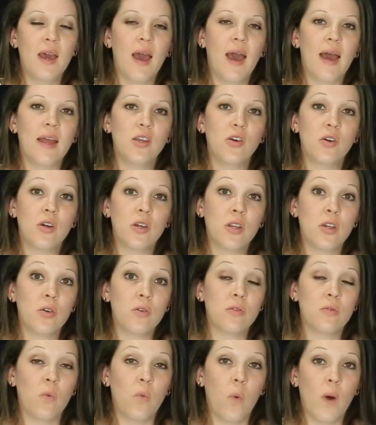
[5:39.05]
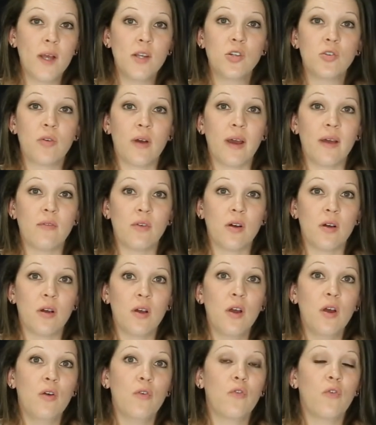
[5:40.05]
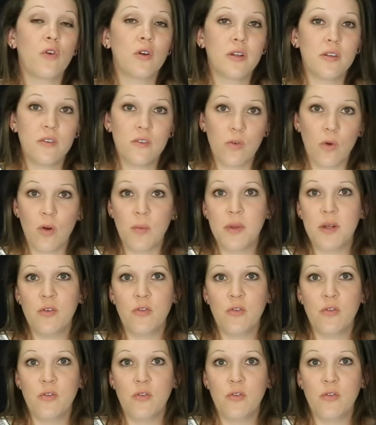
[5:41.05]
and you can use one driver for an assortment